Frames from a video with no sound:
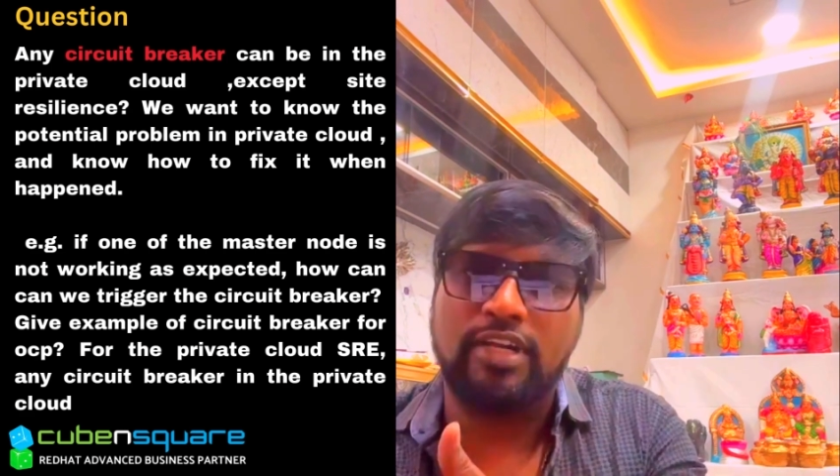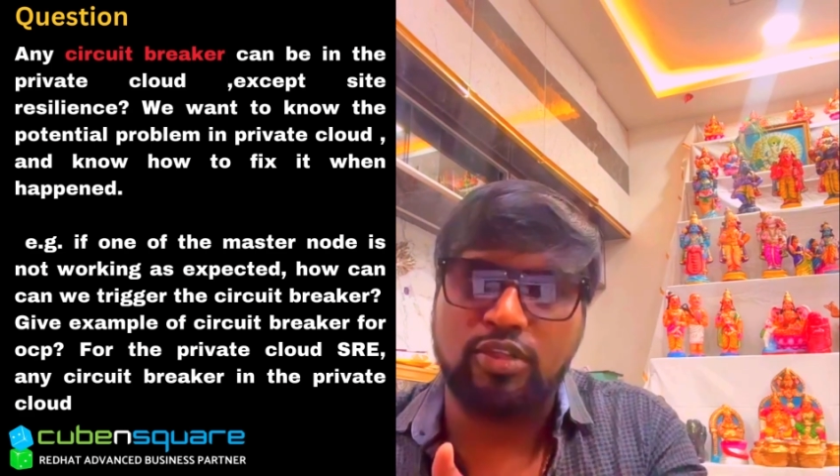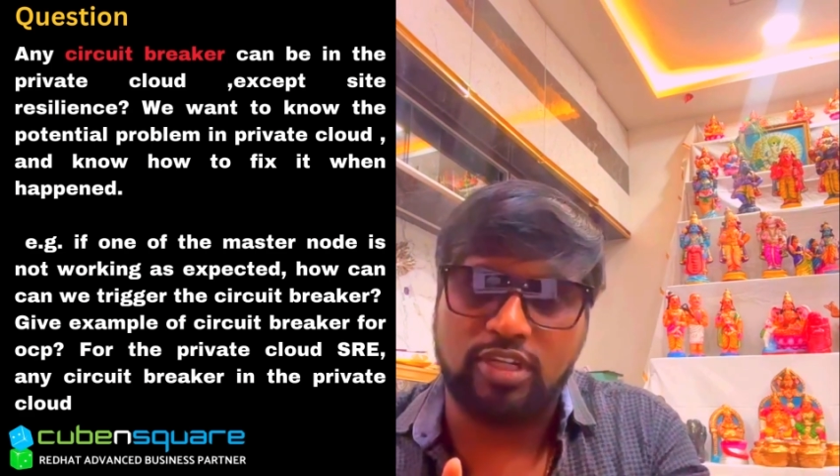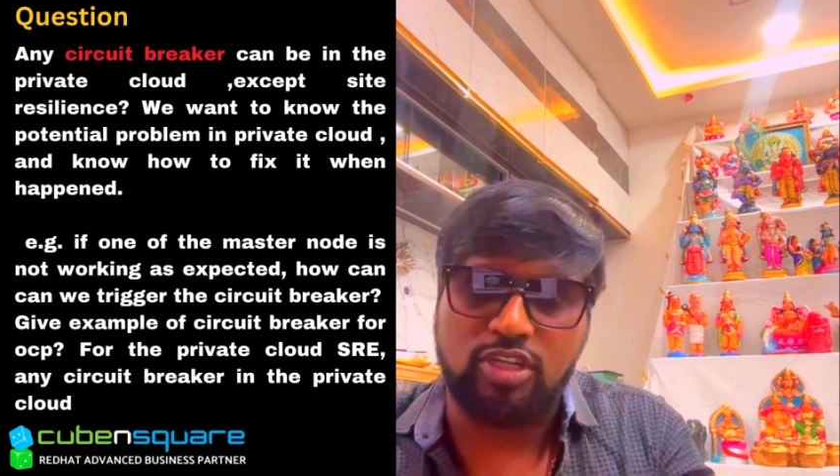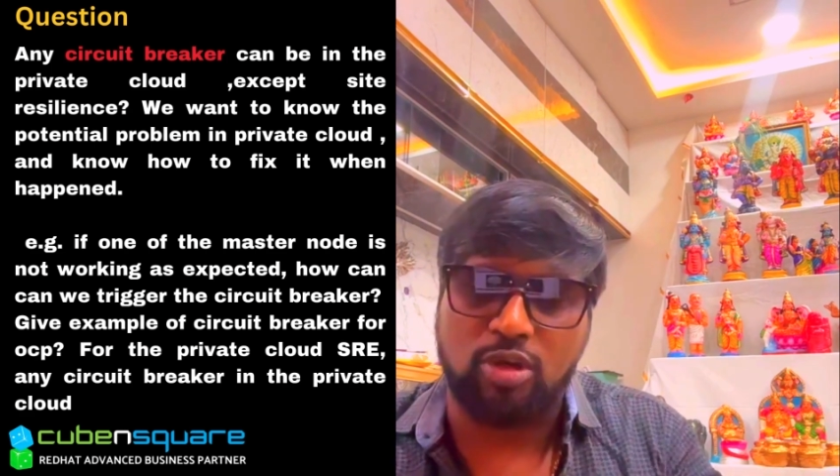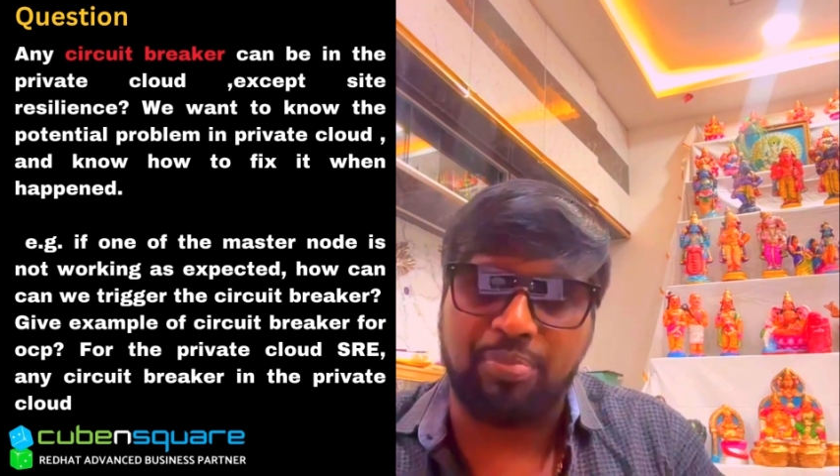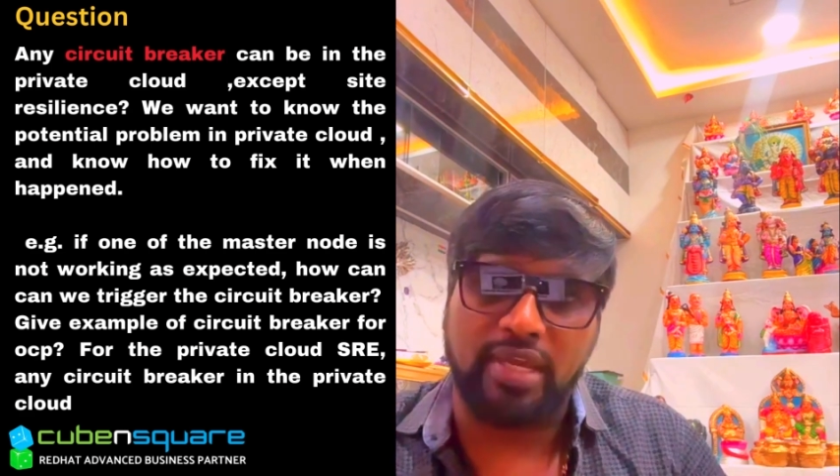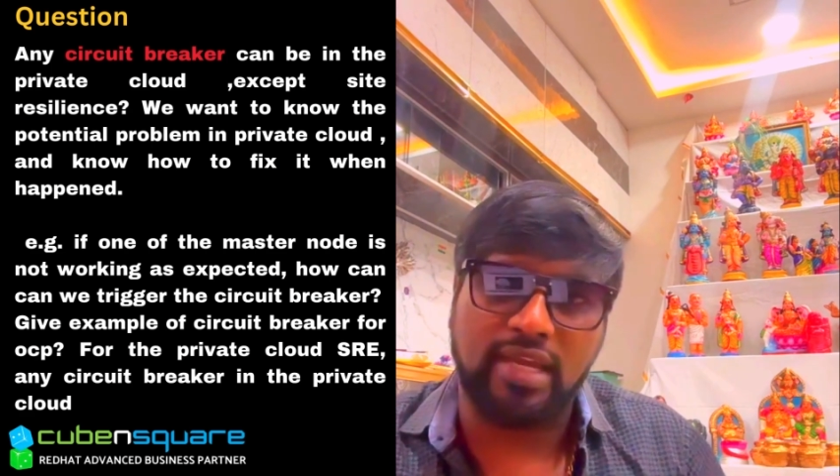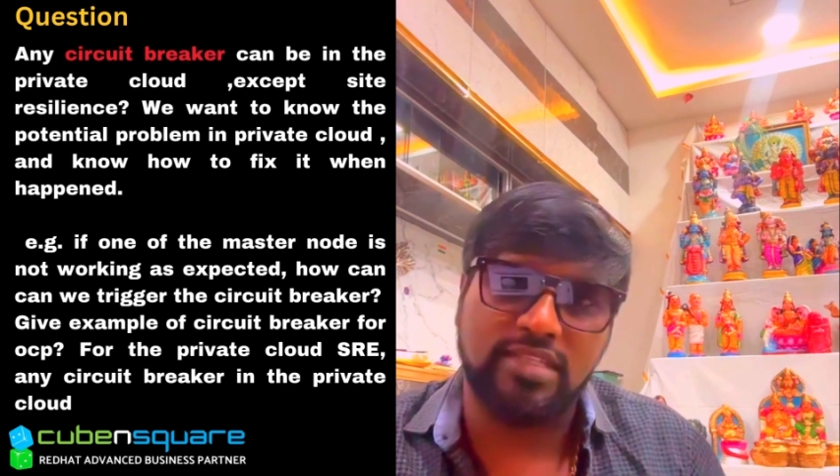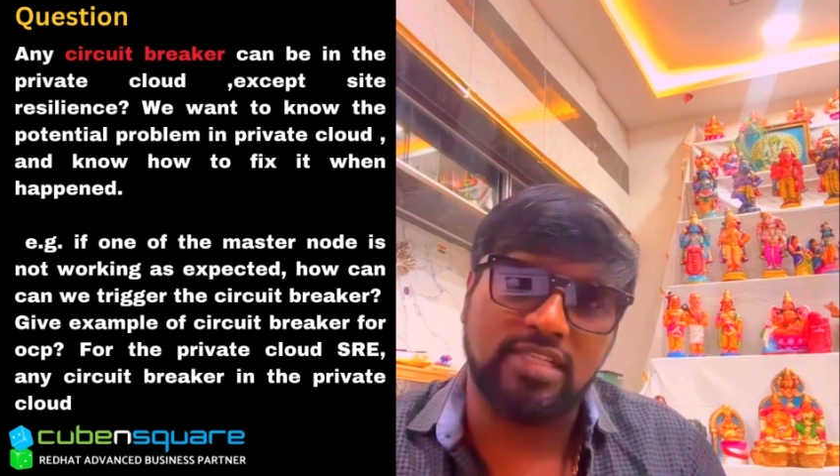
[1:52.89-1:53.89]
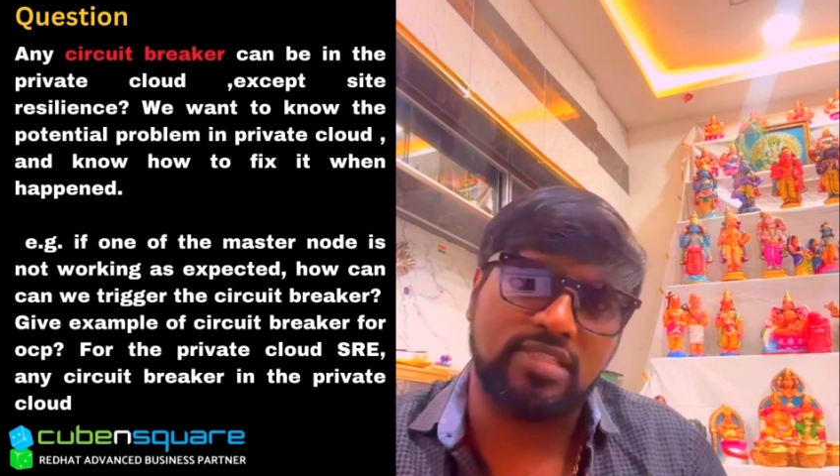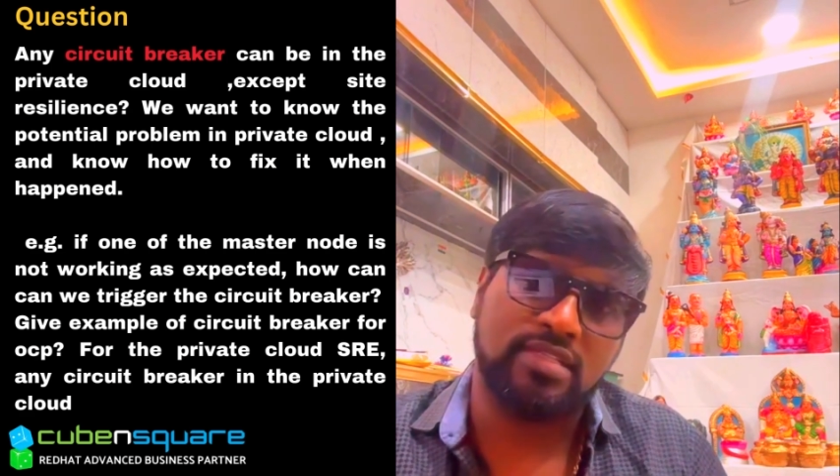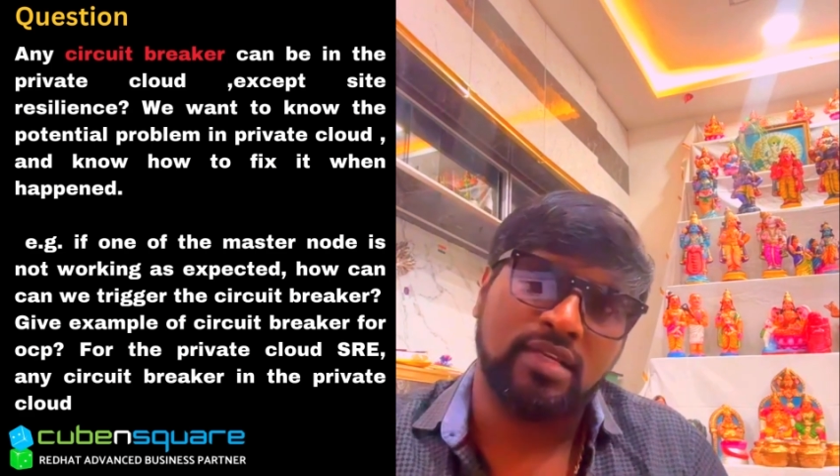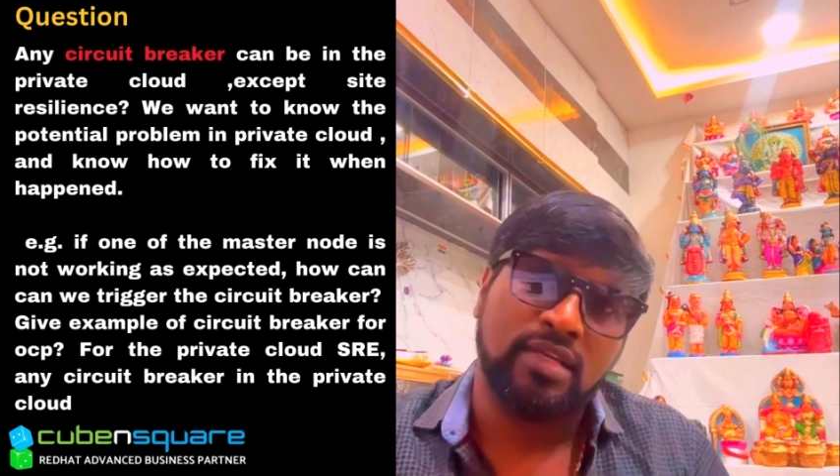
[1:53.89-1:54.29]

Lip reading: into the topic, I just